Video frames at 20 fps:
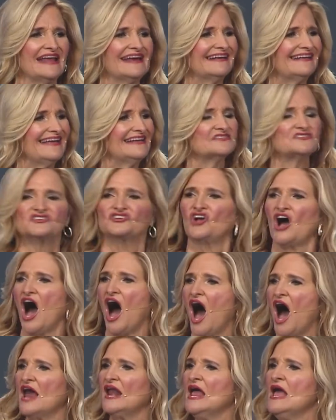and against
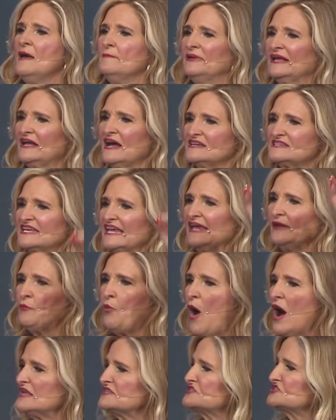God because he
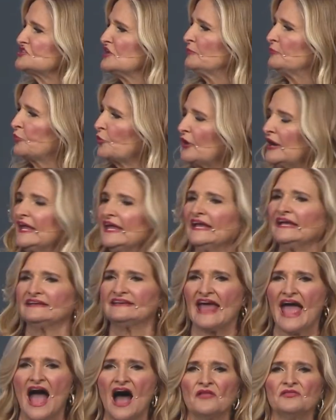wants to bring
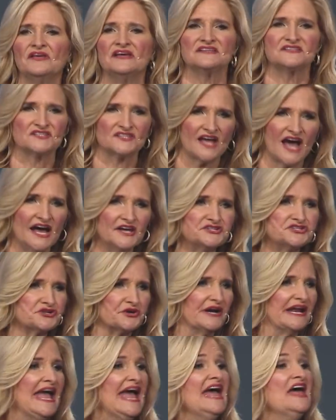down this
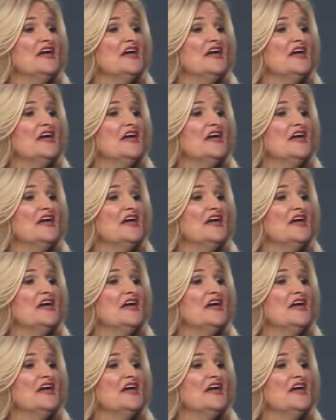country.